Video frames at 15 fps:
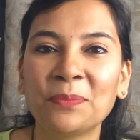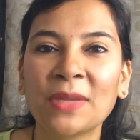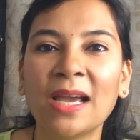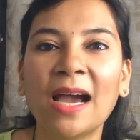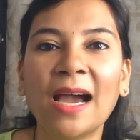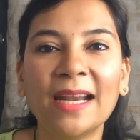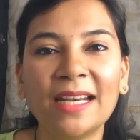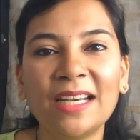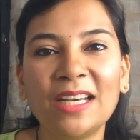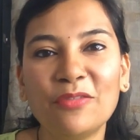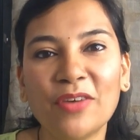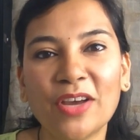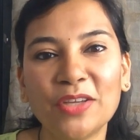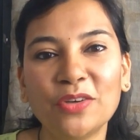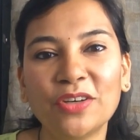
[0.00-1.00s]

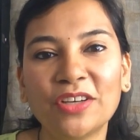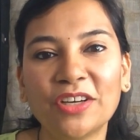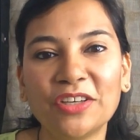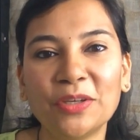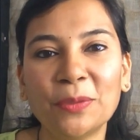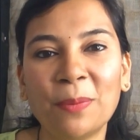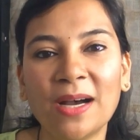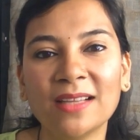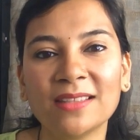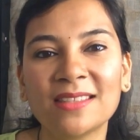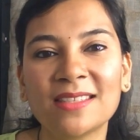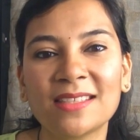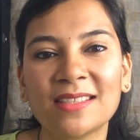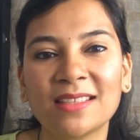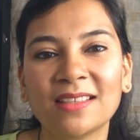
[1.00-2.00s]
identify your career
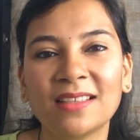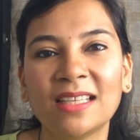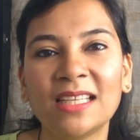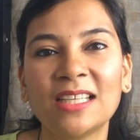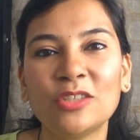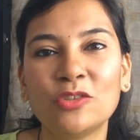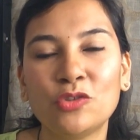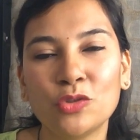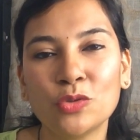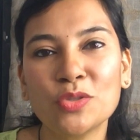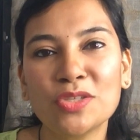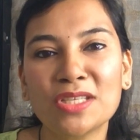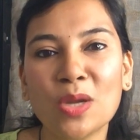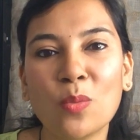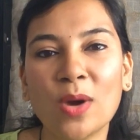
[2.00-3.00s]
paths,
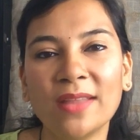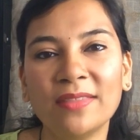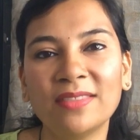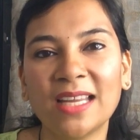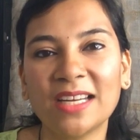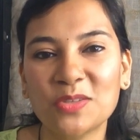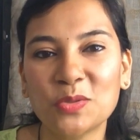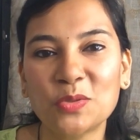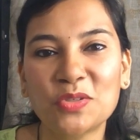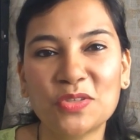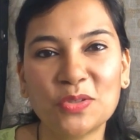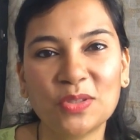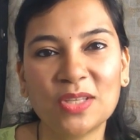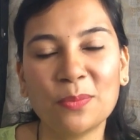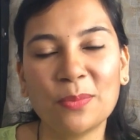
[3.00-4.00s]
choose the one that suits
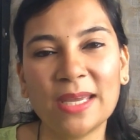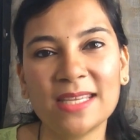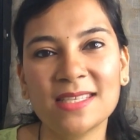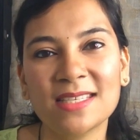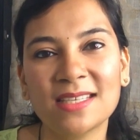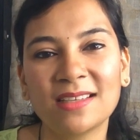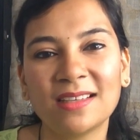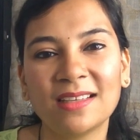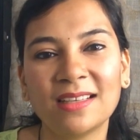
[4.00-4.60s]
you the best,